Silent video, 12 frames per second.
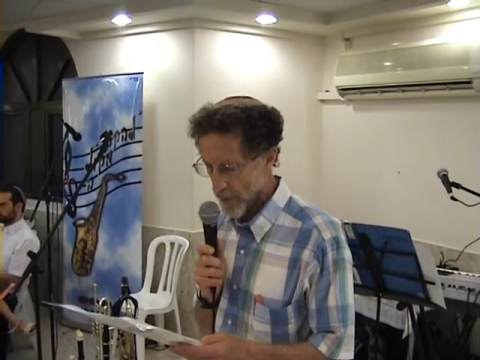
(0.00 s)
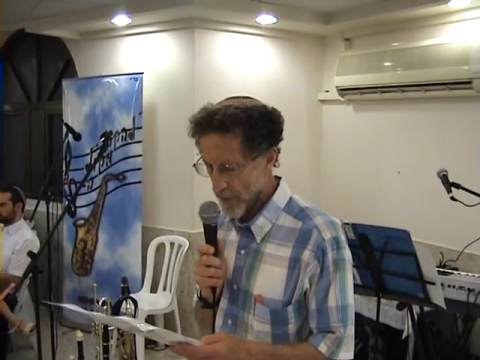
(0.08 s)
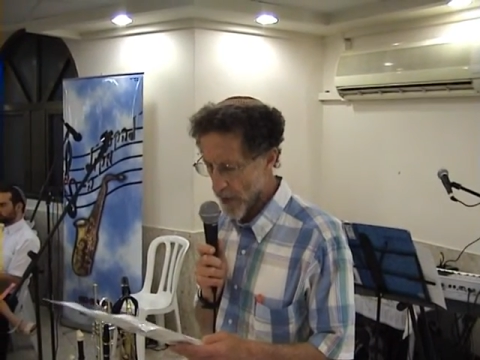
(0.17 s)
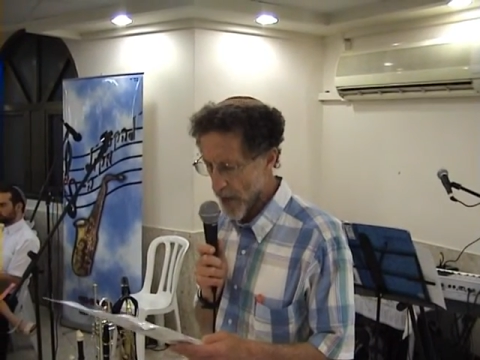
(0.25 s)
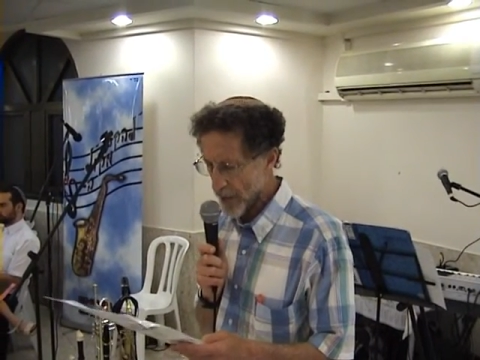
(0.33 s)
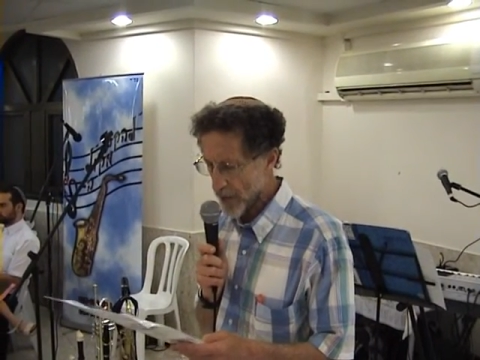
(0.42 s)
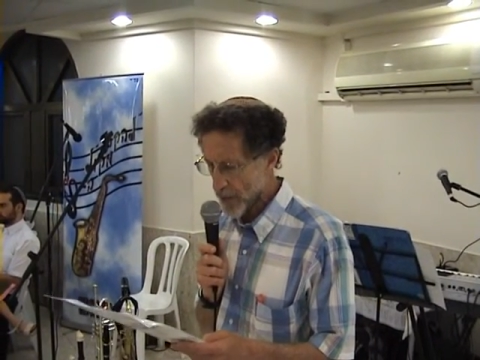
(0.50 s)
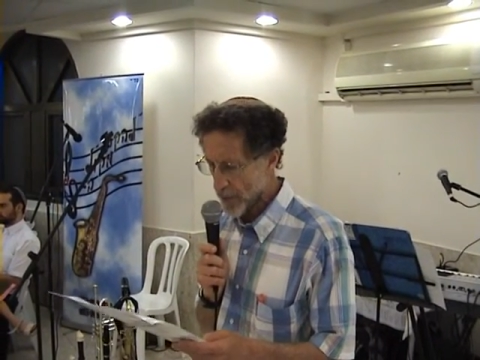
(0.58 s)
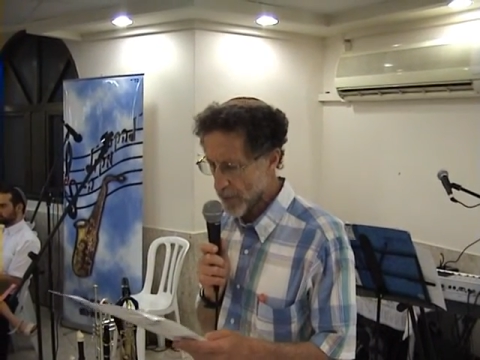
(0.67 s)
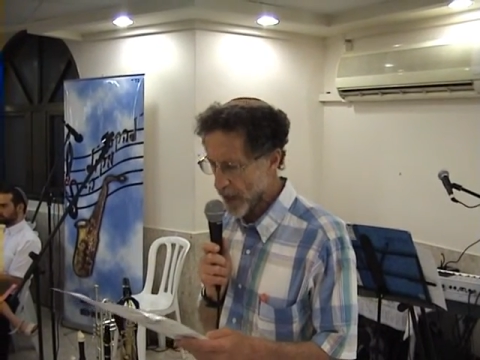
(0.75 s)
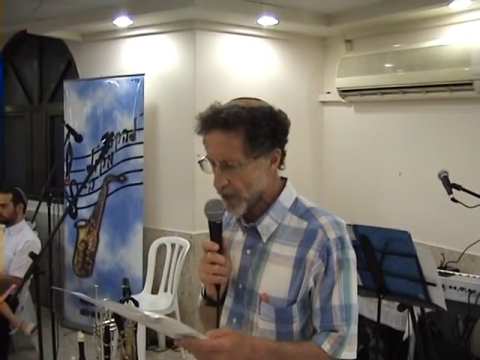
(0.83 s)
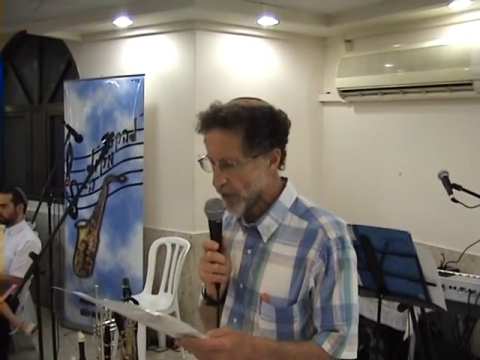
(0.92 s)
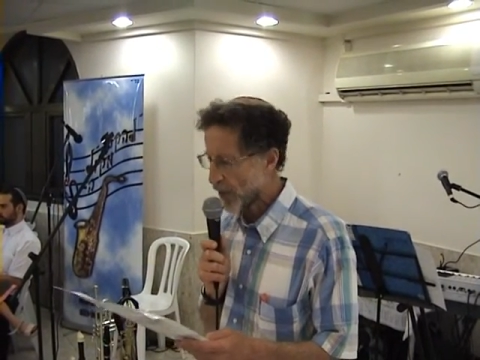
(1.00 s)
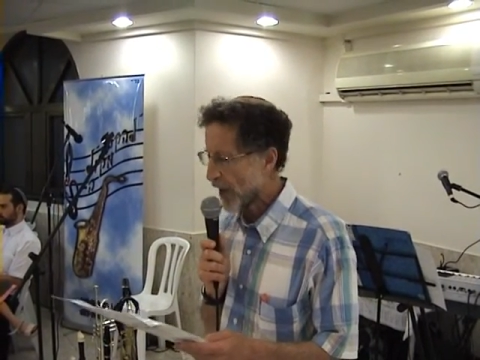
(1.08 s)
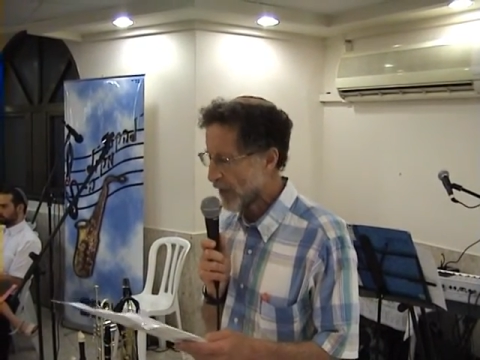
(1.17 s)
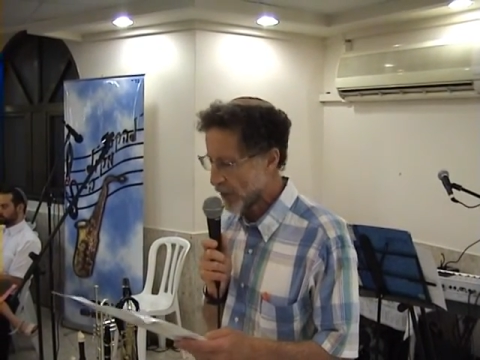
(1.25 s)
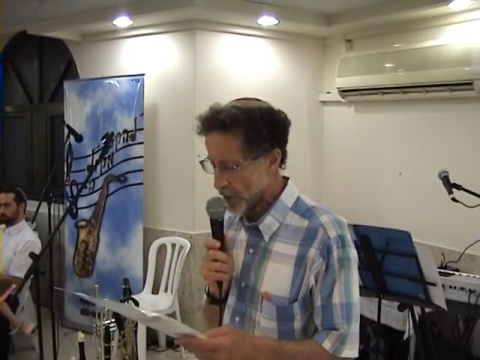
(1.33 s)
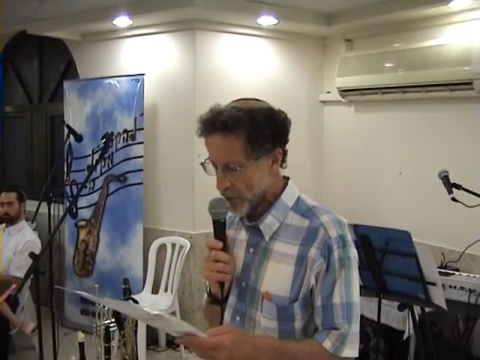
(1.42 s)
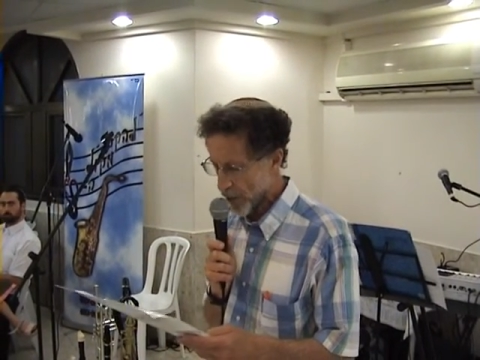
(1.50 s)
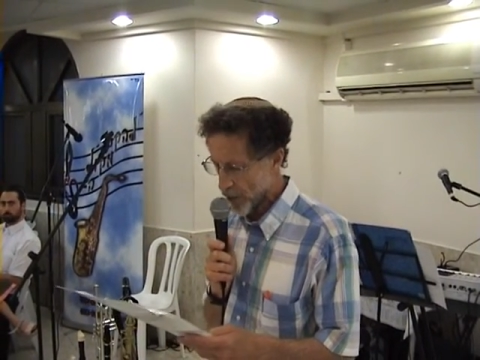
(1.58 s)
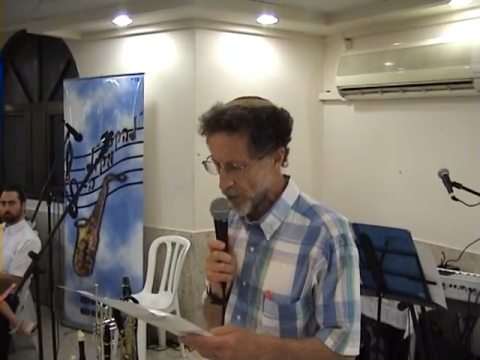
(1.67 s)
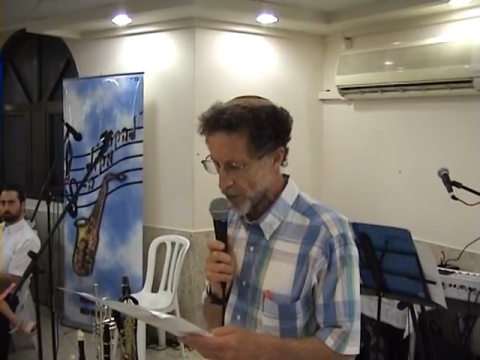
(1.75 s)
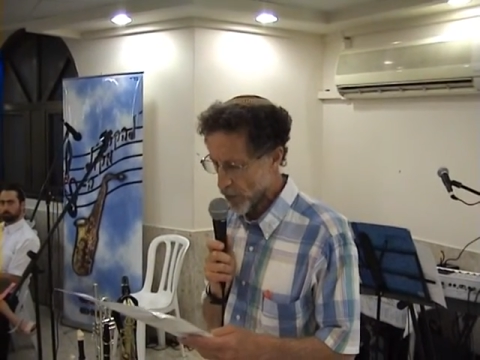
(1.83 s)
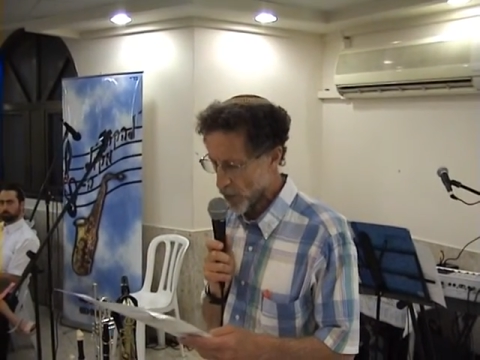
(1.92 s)
finding a place for every
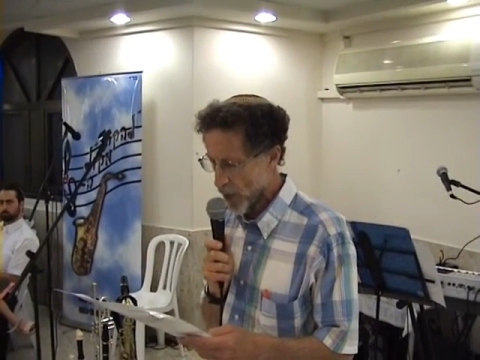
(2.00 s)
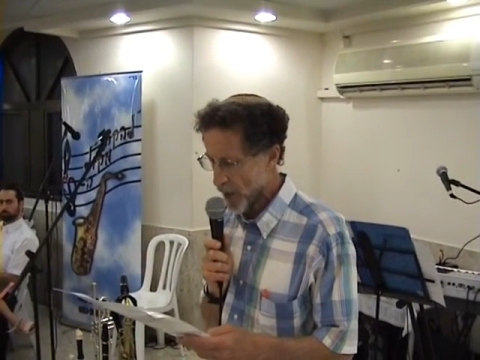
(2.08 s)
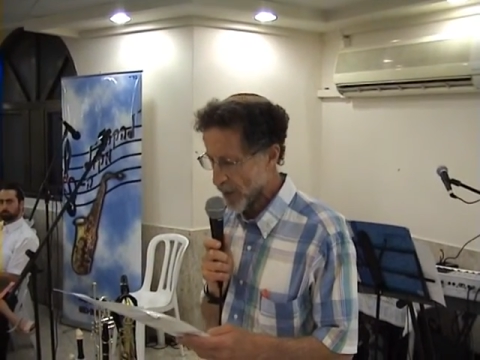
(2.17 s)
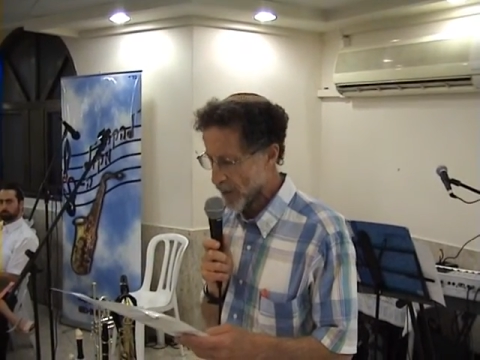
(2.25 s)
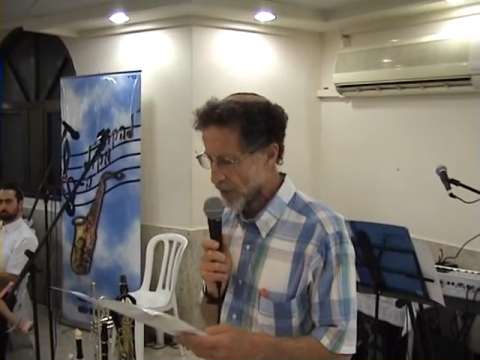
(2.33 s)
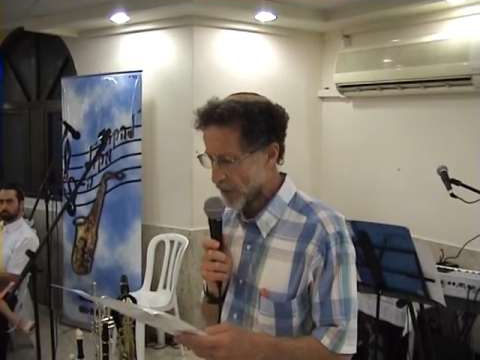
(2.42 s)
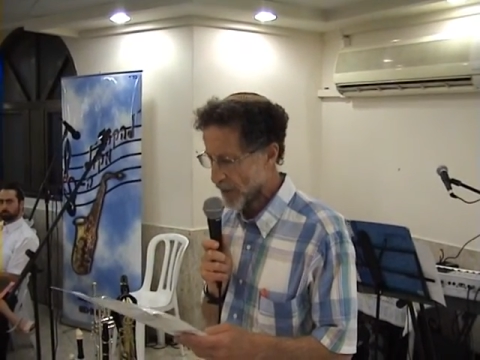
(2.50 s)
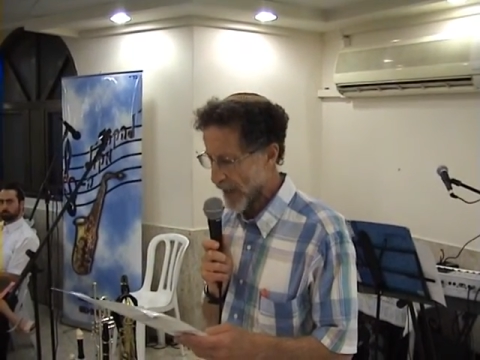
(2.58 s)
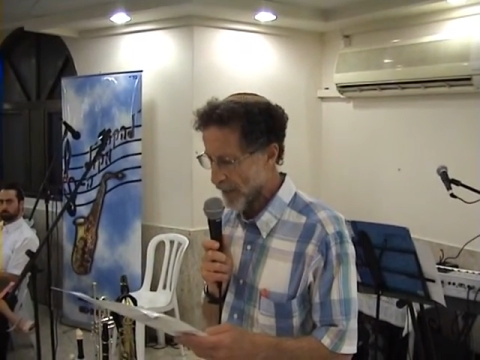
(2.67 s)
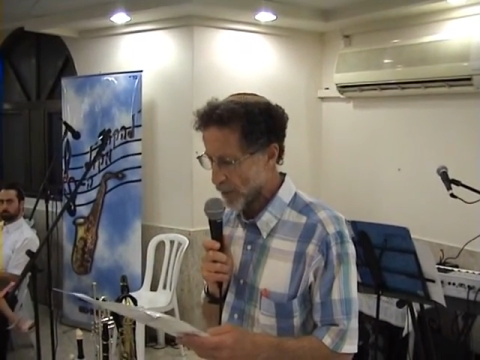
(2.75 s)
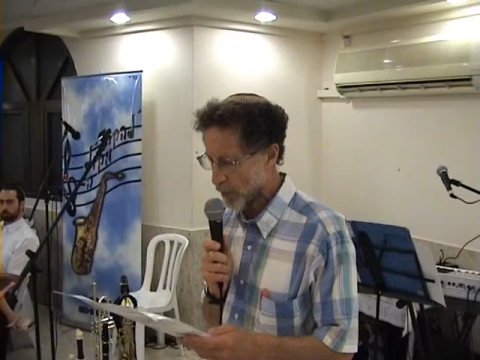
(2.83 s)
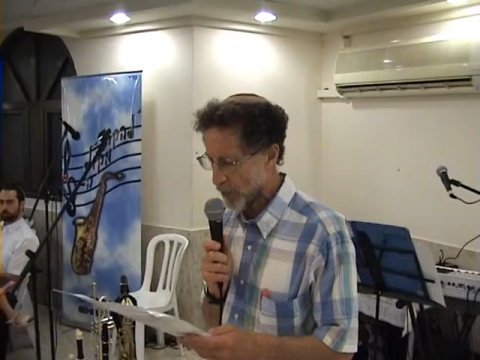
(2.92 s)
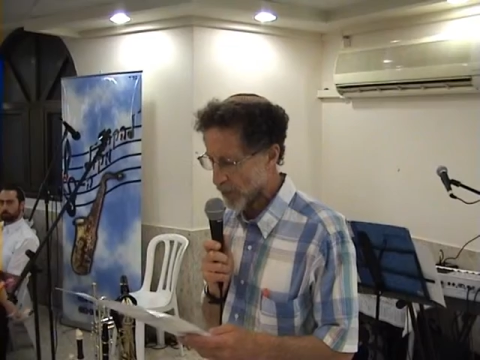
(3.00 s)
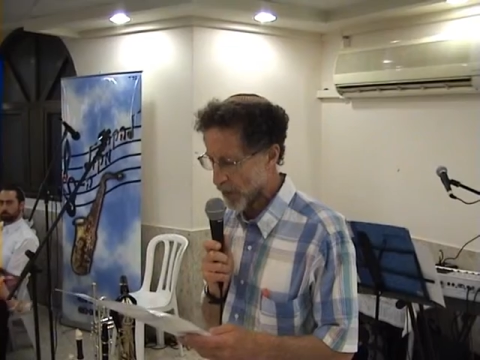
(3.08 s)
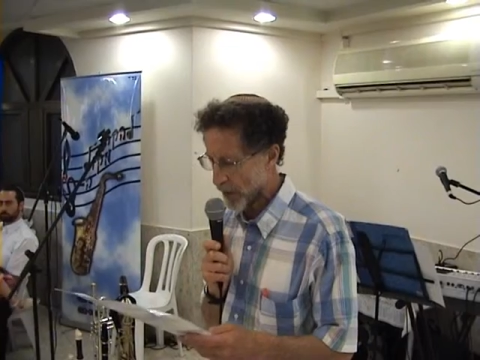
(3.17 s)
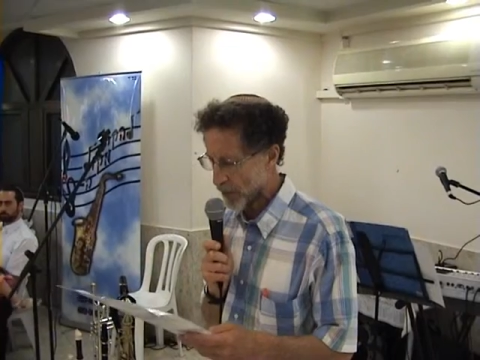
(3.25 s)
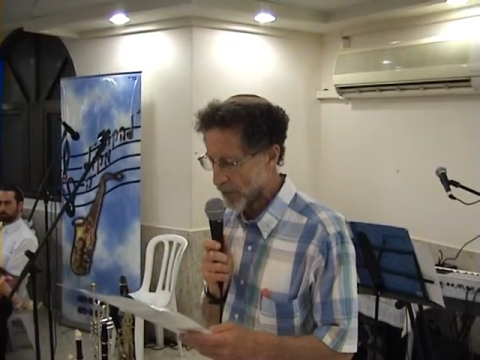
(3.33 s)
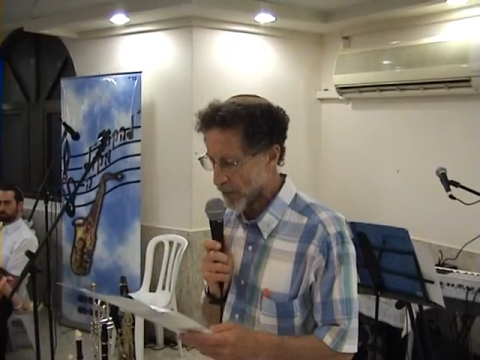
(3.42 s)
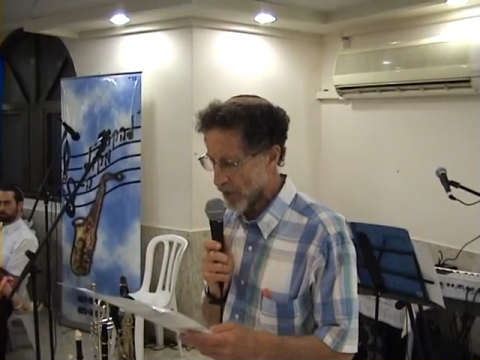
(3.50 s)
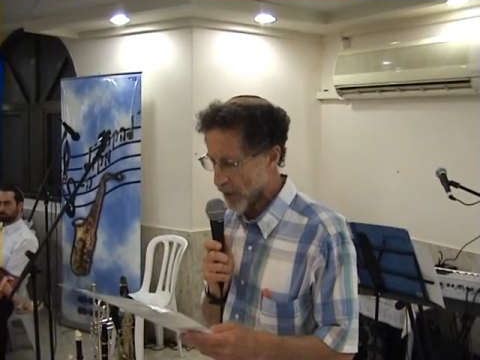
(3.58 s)
person who wanted to daven with us,